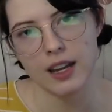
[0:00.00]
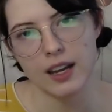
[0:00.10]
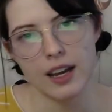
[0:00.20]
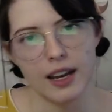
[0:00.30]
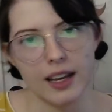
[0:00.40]

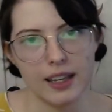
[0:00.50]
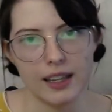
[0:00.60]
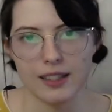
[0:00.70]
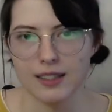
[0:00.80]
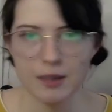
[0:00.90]
A
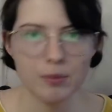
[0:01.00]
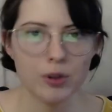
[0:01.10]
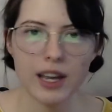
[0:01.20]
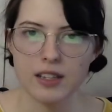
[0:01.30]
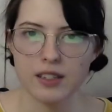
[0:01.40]
simple
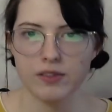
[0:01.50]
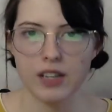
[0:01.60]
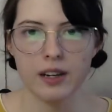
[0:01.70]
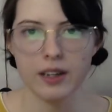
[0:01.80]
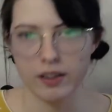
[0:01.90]
case of
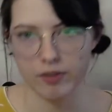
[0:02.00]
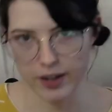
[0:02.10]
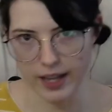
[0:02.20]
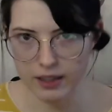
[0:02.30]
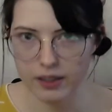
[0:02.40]
done did
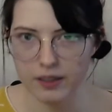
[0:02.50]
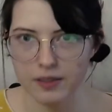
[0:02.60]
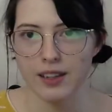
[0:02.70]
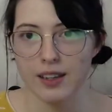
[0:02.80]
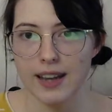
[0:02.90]
forget.
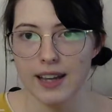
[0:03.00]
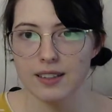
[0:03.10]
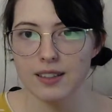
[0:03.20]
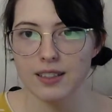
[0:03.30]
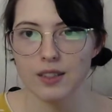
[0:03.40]

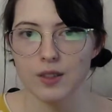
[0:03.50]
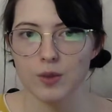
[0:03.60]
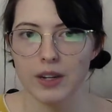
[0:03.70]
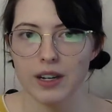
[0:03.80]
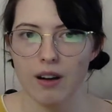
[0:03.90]
Next is
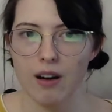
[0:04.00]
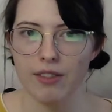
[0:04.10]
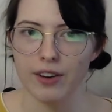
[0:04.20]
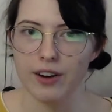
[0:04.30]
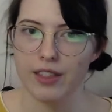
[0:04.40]
when an
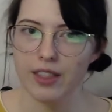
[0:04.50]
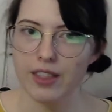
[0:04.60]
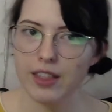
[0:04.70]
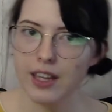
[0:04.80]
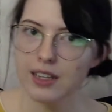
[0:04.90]
author
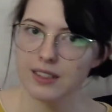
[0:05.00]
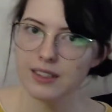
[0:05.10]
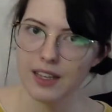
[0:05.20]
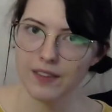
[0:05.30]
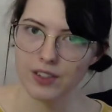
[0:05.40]
thinks
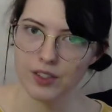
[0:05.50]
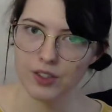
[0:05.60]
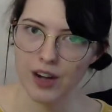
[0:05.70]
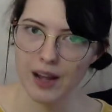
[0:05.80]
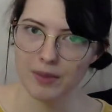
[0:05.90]
they've
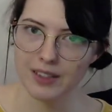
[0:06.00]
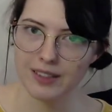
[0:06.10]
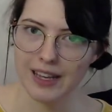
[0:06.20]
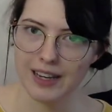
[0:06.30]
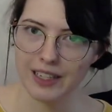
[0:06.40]
described the
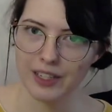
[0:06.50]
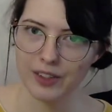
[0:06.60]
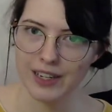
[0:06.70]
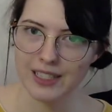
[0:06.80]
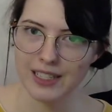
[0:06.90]
setting in
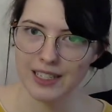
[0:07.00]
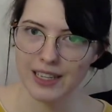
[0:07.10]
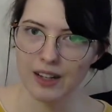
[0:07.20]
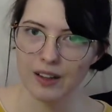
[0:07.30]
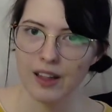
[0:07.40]
great
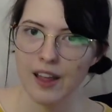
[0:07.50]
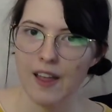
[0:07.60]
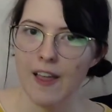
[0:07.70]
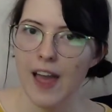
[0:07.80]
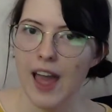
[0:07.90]
detail,
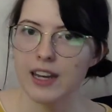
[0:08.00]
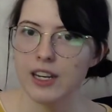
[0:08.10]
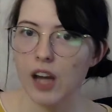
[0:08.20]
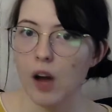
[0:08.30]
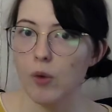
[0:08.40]
and
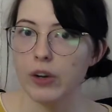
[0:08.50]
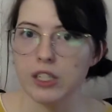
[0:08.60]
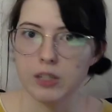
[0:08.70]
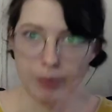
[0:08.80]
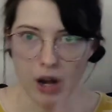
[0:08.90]
in not wanting
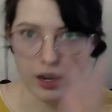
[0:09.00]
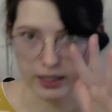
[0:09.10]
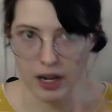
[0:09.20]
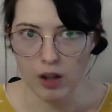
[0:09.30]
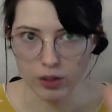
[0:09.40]
to bog
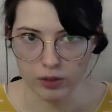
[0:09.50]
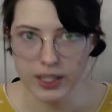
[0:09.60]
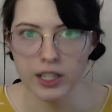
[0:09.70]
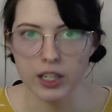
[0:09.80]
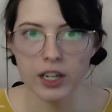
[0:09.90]
down the
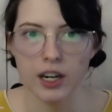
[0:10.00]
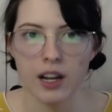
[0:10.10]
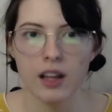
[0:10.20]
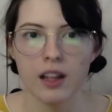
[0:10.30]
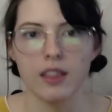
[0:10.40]
reader,
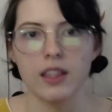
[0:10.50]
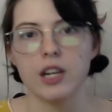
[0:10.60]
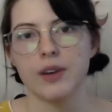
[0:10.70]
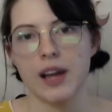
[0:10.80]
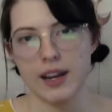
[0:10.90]
they
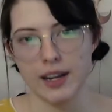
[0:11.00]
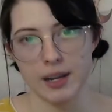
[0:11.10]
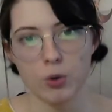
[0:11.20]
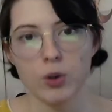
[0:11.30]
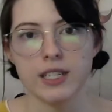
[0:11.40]
don't add any
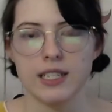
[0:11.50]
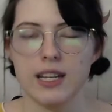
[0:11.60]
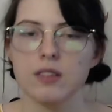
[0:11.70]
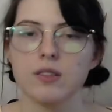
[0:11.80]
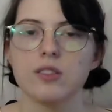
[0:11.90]
more
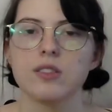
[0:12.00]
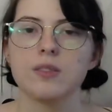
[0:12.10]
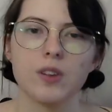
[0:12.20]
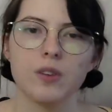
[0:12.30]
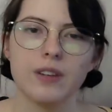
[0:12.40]

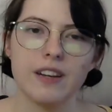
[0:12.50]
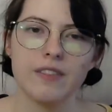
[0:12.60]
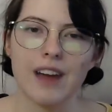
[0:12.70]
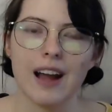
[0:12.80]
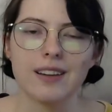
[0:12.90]
details, when in
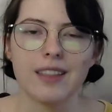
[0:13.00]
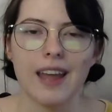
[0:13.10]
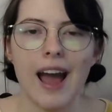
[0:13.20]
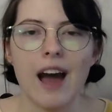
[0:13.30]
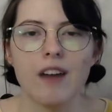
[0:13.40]
fact
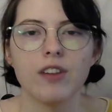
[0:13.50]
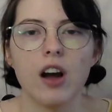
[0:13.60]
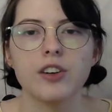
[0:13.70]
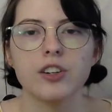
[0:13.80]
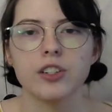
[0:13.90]
they have
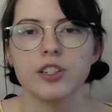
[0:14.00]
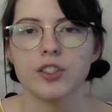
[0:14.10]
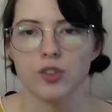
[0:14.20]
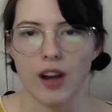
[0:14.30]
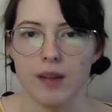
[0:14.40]

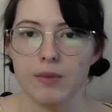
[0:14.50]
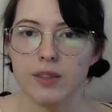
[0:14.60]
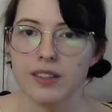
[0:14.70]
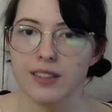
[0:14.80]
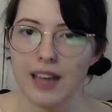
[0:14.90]
under-described
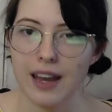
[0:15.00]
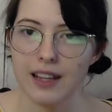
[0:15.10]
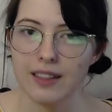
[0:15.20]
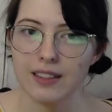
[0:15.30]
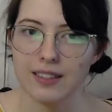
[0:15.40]
the
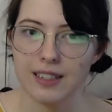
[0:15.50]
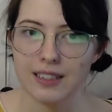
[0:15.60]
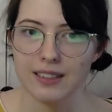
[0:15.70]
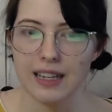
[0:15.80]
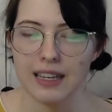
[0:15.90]
setting the scene
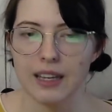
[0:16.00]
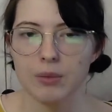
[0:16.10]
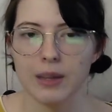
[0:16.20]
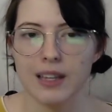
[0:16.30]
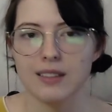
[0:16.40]
is taking
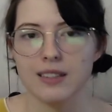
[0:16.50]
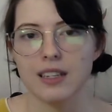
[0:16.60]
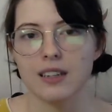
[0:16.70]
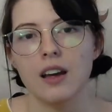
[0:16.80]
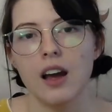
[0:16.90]
place
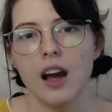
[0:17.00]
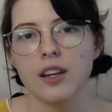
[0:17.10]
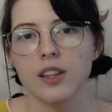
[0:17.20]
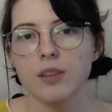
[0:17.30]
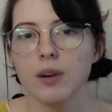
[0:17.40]
in.
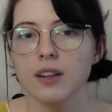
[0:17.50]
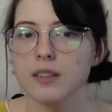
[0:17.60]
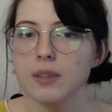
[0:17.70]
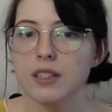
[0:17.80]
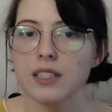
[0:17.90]
Another
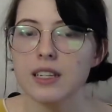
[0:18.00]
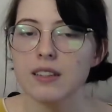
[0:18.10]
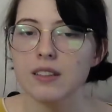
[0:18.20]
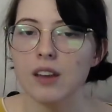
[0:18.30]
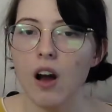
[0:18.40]
possibility
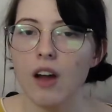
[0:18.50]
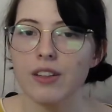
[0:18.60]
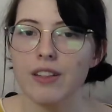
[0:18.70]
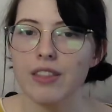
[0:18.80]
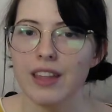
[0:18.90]
is an
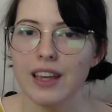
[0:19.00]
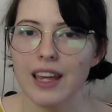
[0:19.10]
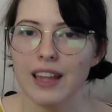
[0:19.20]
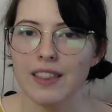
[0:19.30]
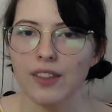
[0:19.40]
author
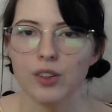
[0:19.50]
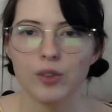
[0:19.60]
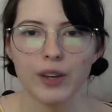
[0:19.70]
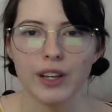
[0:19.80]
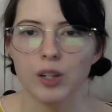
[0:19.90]
thinking that the
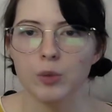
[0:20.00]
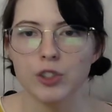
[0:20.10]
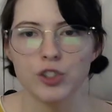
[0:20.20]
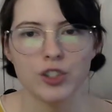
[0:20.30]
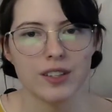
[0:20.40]
reader will
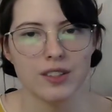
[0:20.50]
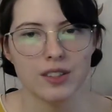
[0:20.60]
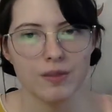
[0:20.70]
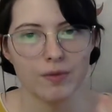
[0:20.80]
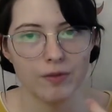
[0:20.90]

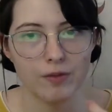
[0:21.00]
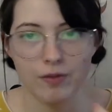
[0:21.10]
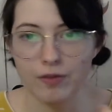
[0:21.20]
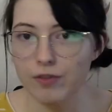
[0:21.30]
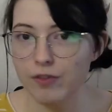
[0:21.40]
just
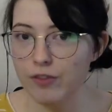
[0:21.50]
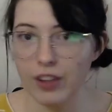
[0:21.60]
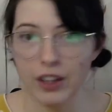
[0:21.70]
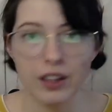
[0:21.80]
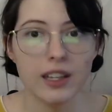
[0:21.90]

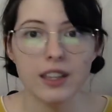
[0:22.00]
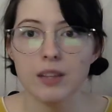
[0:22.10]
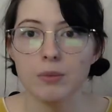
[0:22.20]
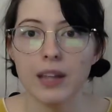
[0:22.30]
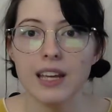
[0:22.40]
fill in the
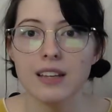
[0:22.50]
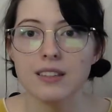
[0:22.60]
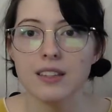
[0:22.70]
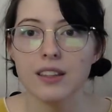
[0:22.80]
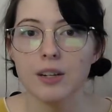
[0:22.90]

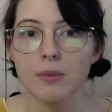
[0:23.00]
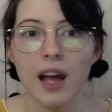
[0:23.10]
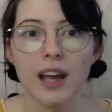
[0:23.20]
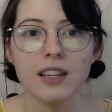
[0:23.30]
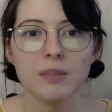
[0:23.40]
blanks in their
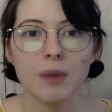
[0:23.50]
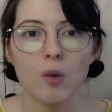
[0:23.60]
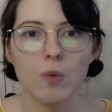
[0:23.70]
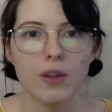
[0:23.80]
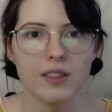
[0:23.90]
mind
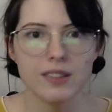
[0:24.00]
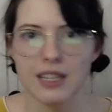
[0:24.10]
about what the scene